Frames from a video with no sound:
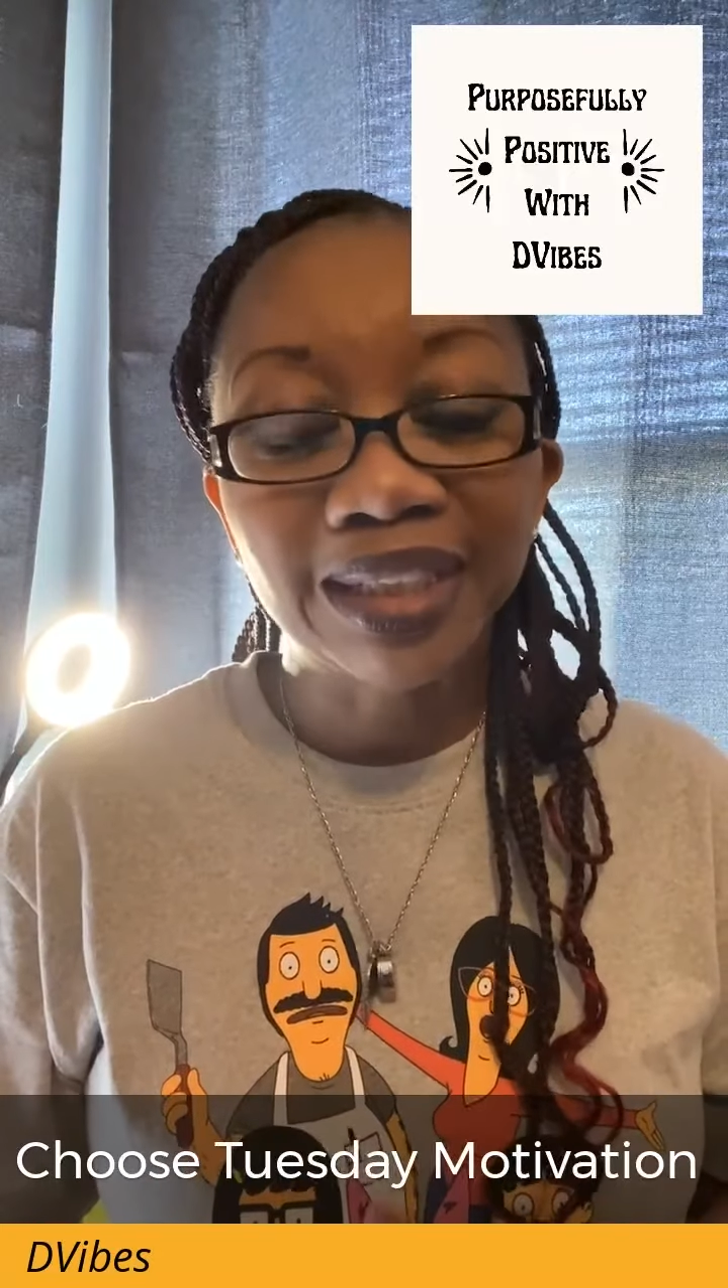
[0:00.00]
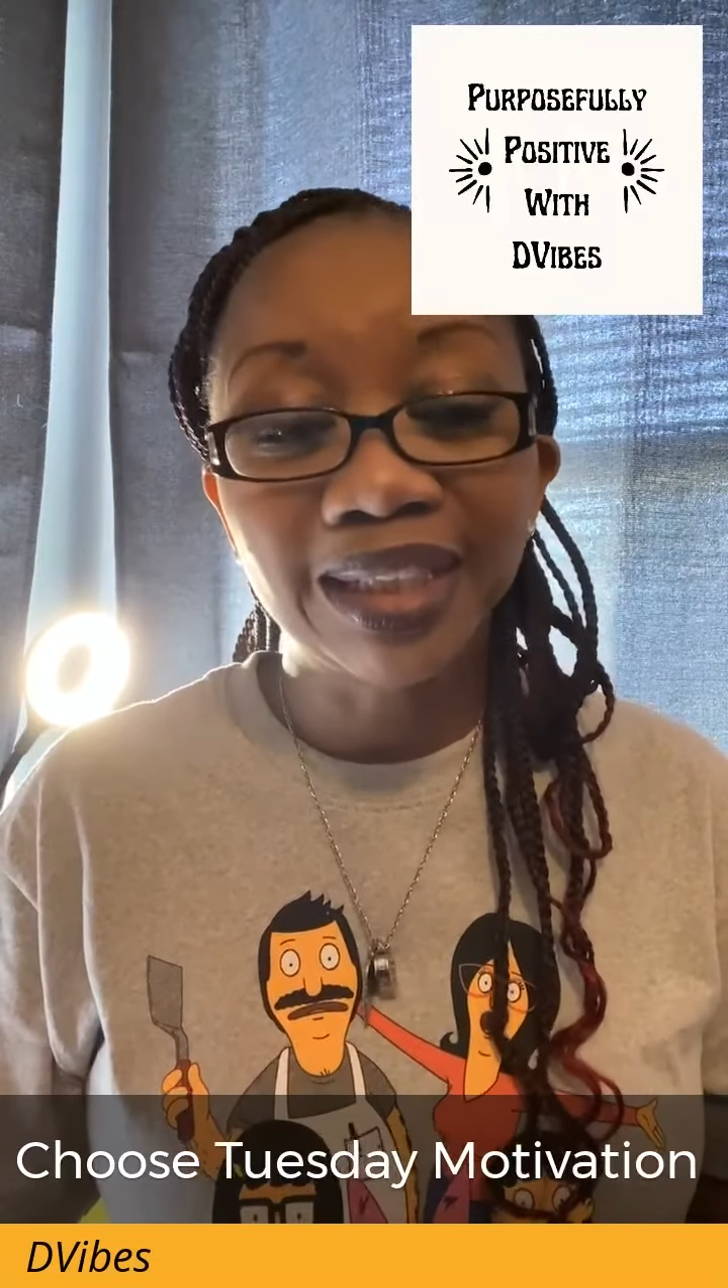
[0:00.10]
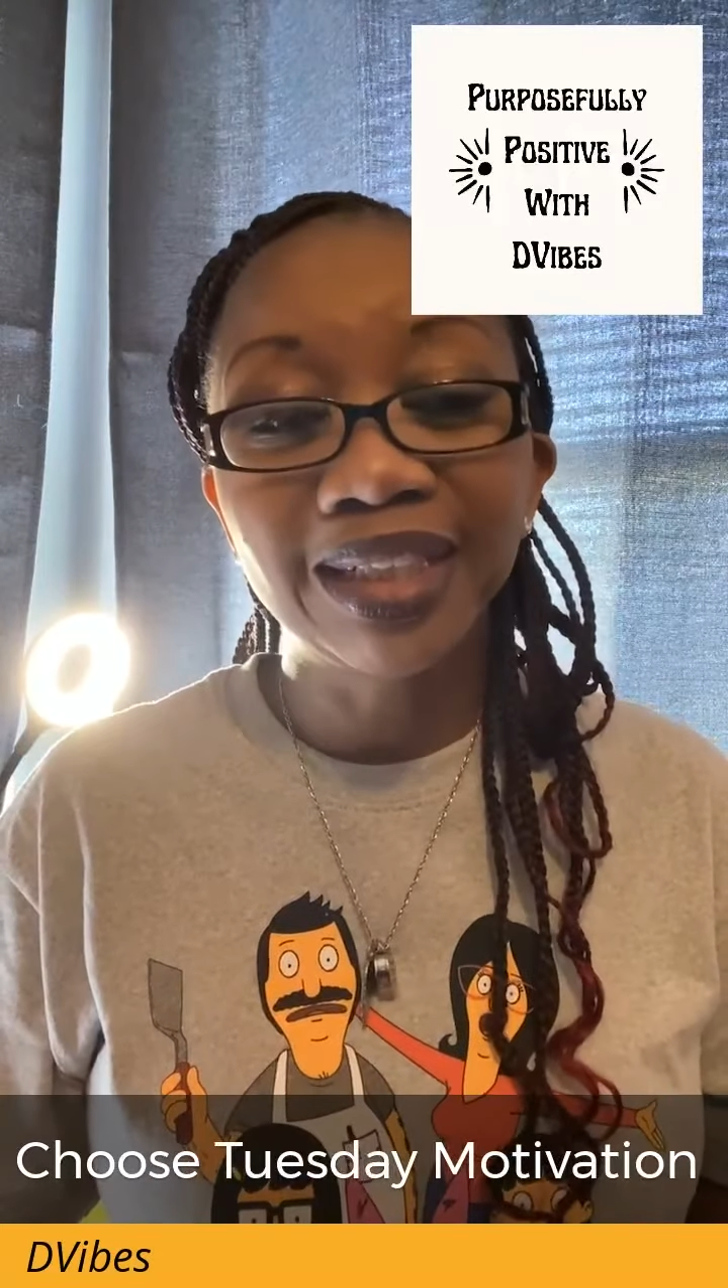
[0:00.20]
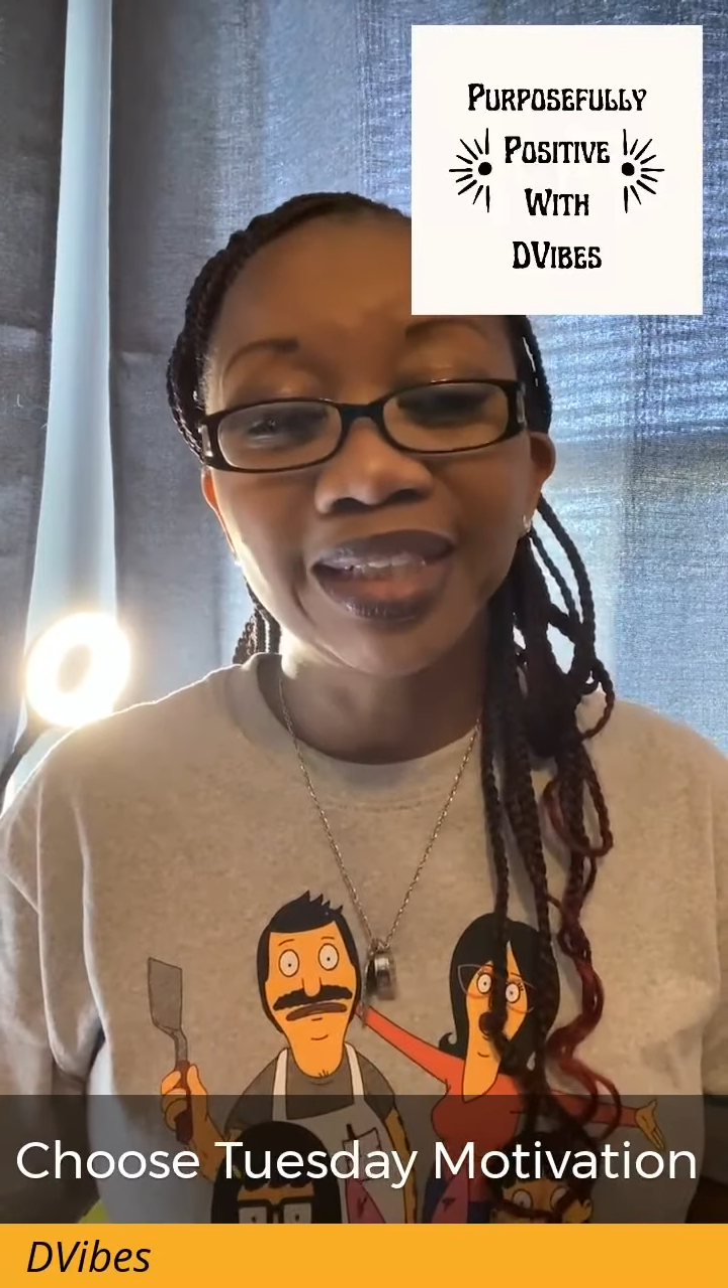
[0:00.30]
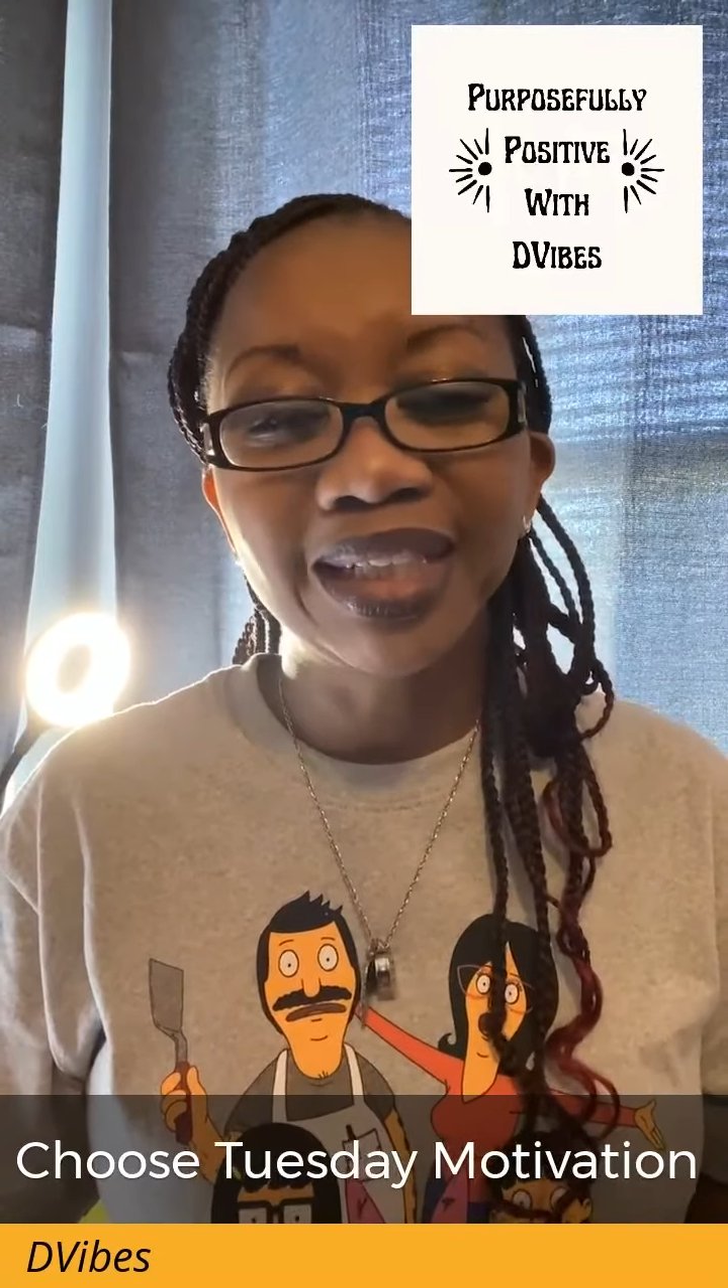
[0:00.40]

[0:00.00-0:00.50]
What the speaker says: good.